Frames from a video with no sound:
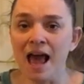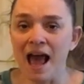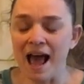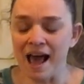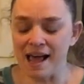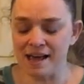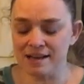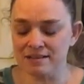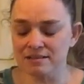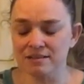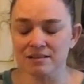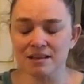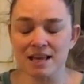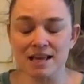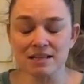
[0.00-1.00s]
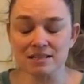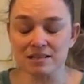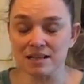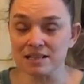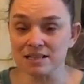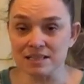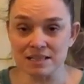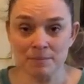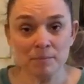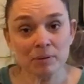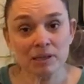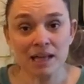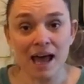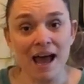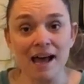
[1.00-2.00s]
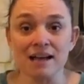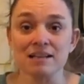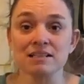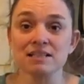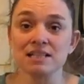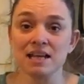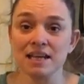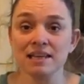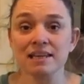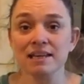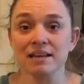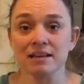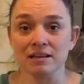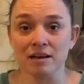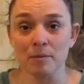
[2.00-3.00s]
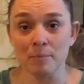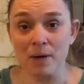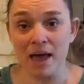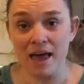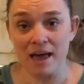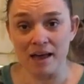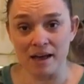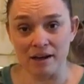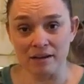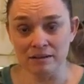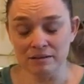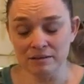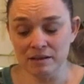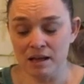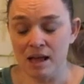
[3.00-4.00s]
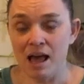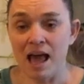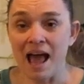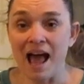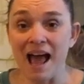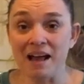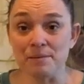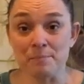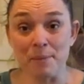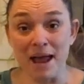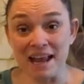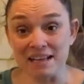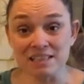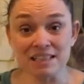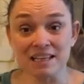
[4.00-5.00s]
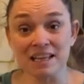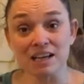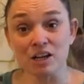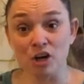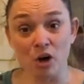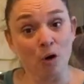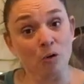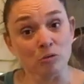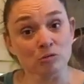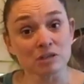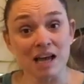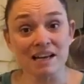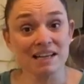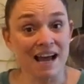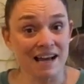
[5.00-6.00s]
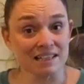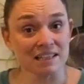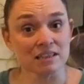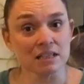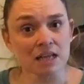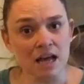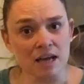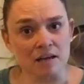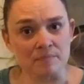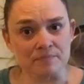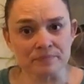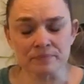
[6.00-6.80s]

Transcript: And it's as simple as taking a pear and painting it gold and adding the name.